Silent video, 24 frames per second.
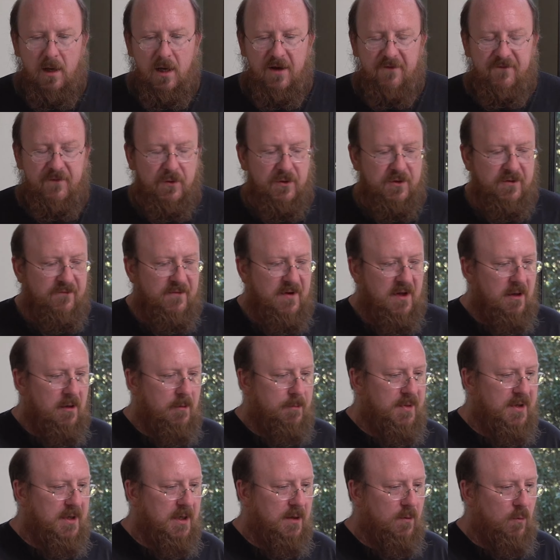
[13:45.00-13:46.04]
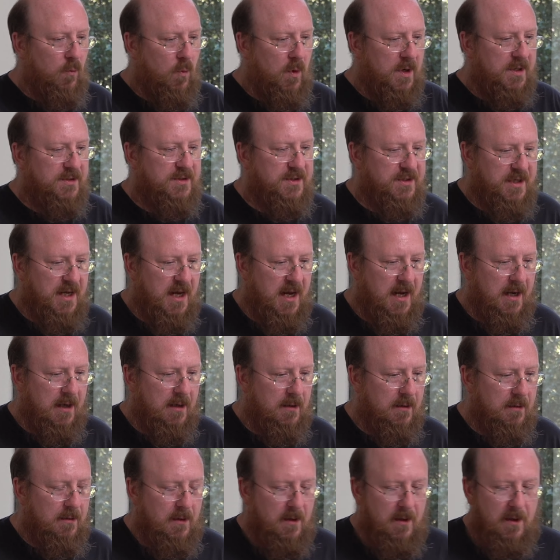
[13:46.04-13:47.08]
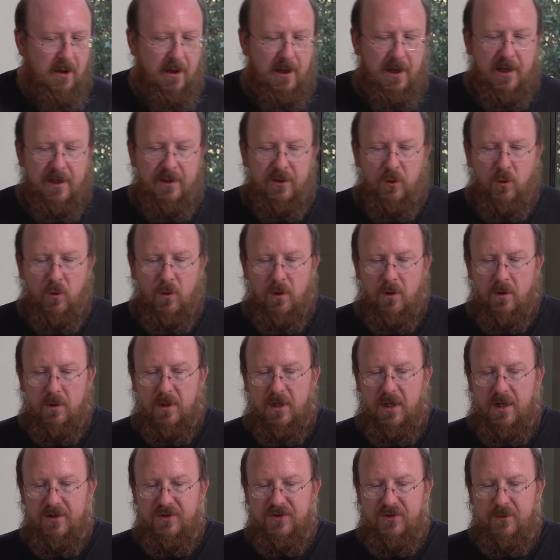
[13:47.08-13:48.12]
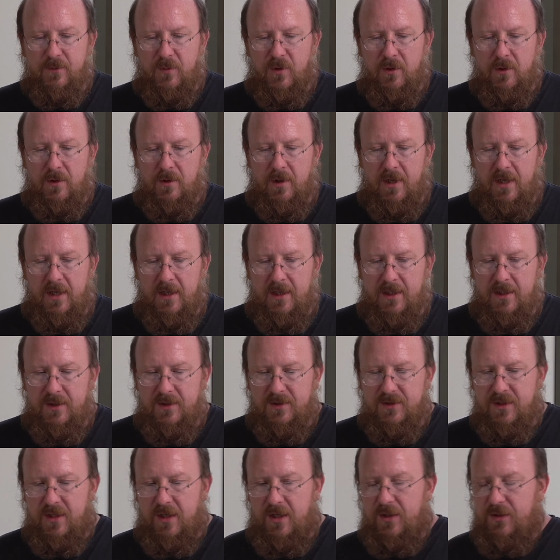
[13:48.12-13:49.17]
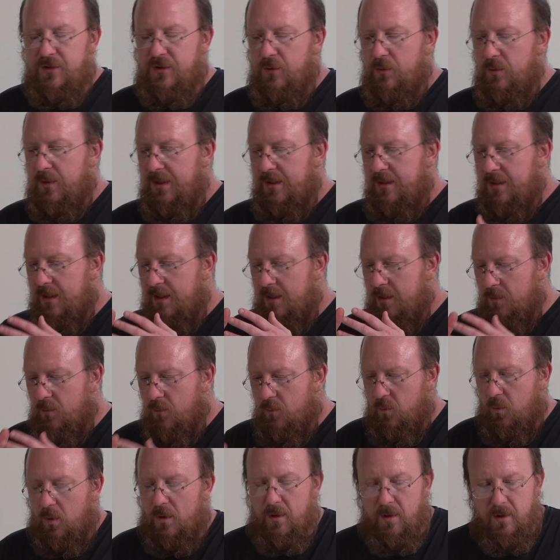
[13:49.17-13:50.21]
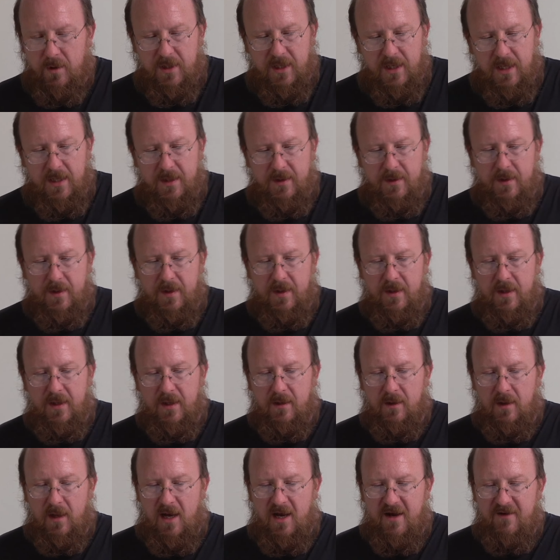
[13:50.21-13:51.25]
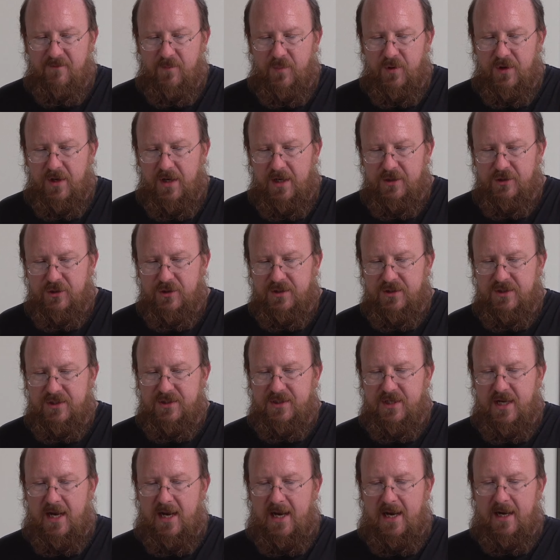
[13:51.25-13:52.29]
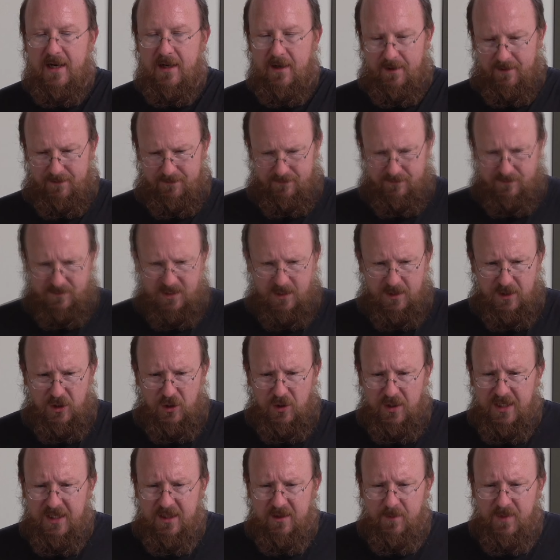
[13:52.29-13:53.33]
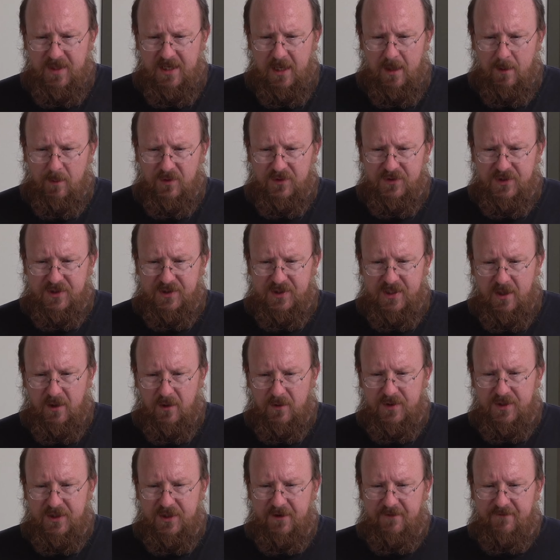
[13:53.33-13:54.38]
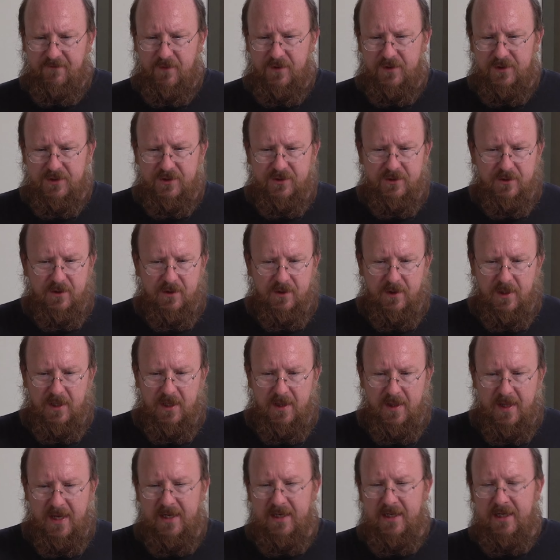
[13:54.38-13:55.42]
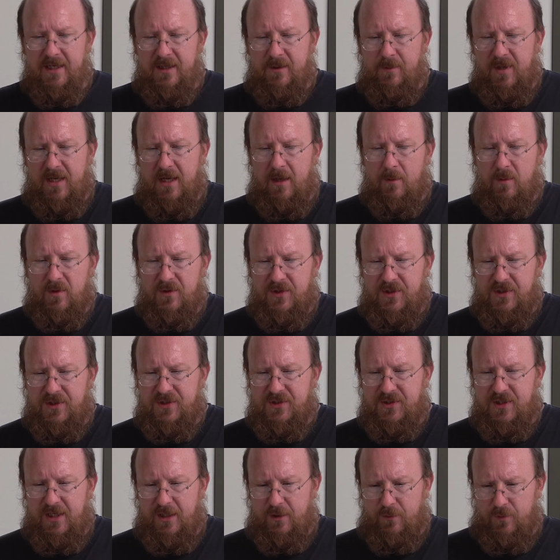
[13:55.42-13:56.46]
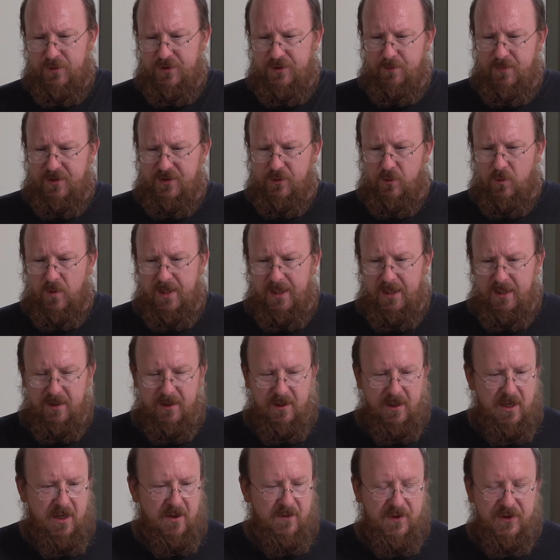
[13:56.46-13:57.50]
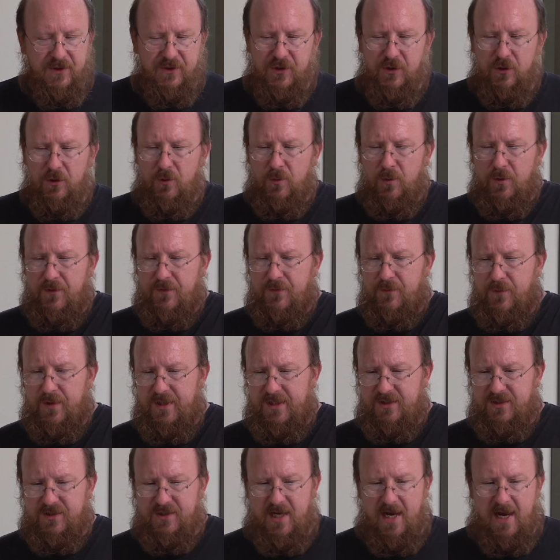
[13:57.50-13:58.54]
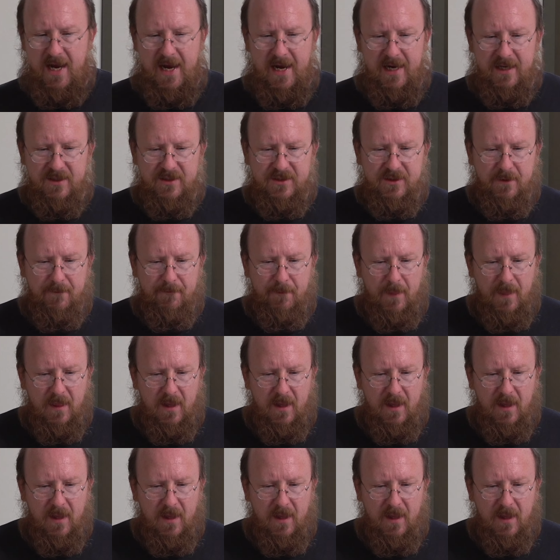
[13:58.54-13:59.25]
If you're developing in one stack and your customer is doing their work in the live production stack, you need to be able to tell the difference. They need to be able to distinguish between the 2 or 3 stacks.